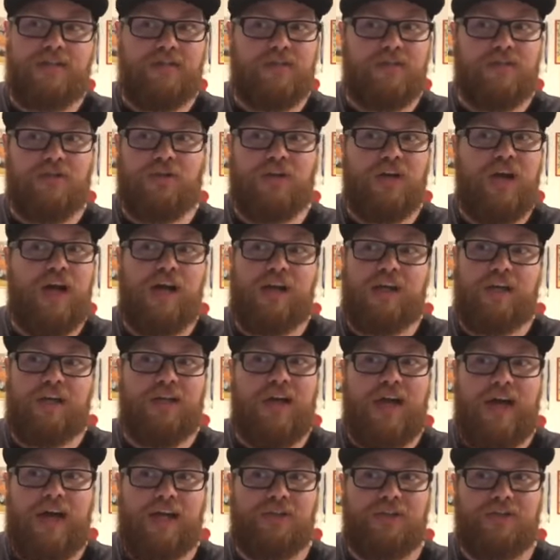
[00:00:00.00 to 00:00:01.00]
you're not going
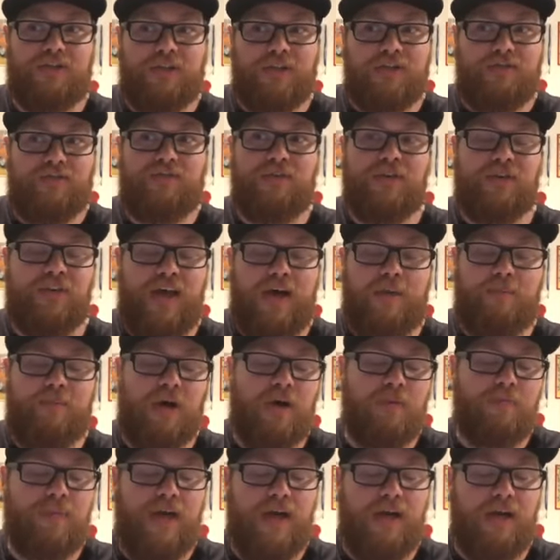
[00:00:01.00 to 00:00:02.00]
to actually fill that
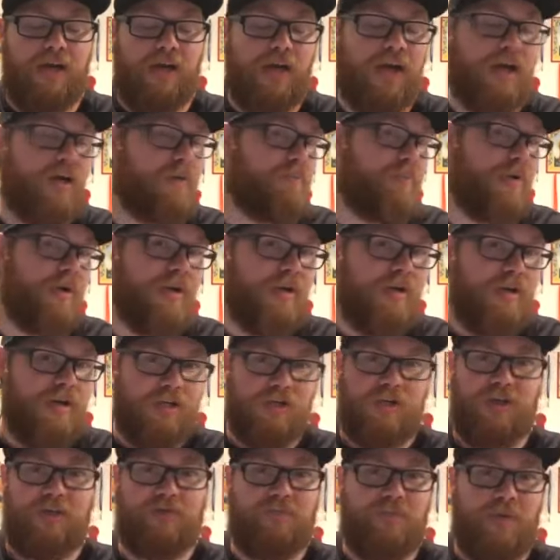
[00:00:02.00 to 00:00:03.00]
pump head up,
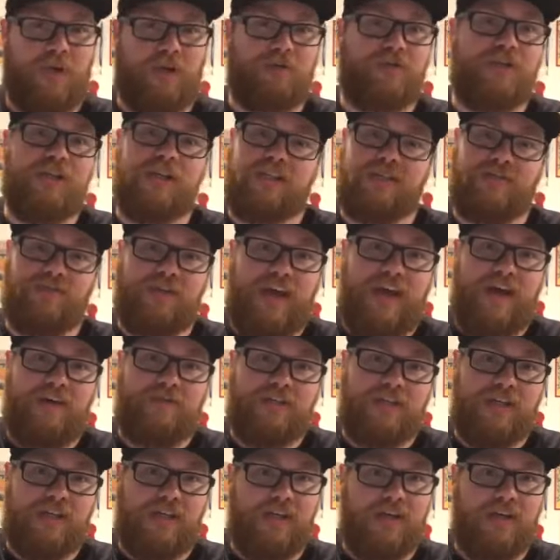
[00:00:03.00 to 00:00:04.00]
and you have a better chance of
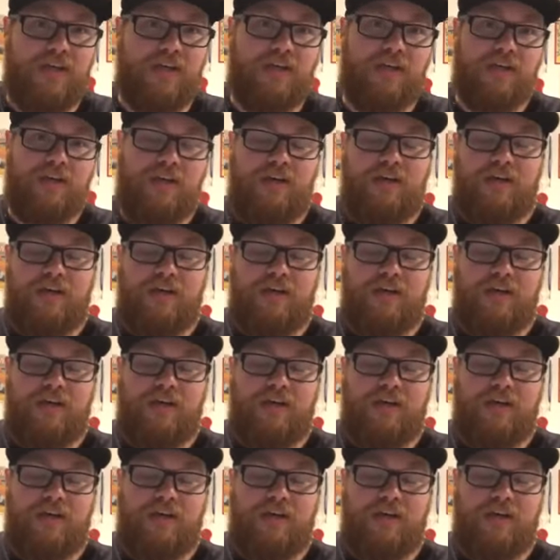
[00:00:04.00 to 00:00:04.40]
cavitating it.